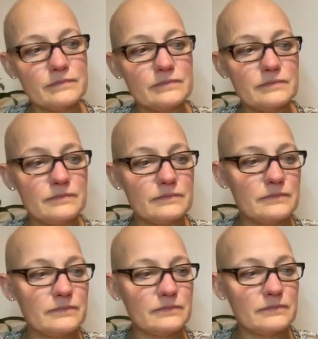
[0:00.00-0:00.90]

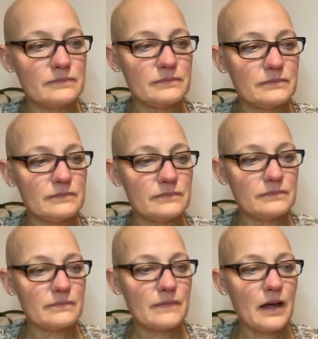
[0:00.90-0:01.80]
Mm,
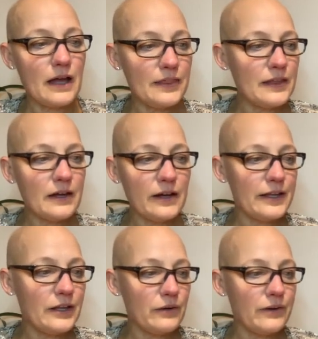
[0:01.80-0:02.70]
I think I
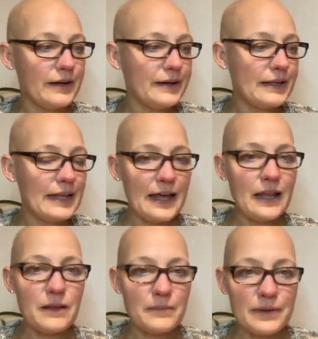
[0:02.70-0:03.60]
know an
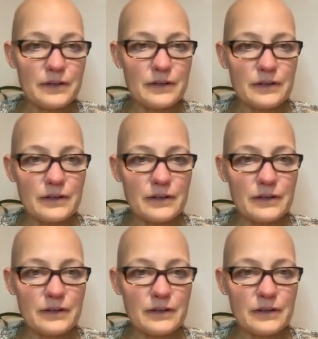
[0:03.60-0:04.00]
element